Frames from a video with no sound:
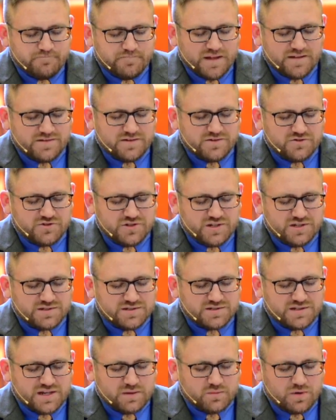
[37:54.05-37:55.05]
It's in
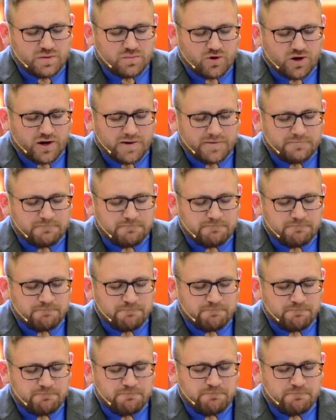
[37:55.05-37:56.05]
Jesus' name we pray.
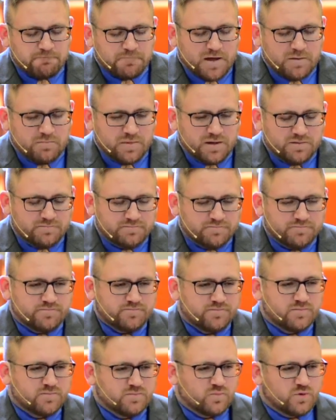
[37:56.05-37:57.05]
Amen.
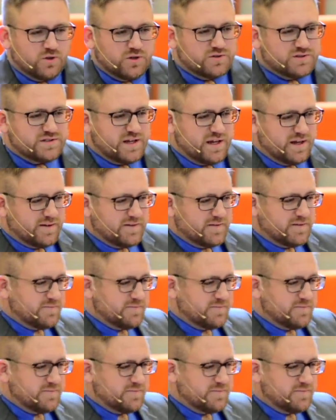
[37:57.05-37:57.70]
Will you stand?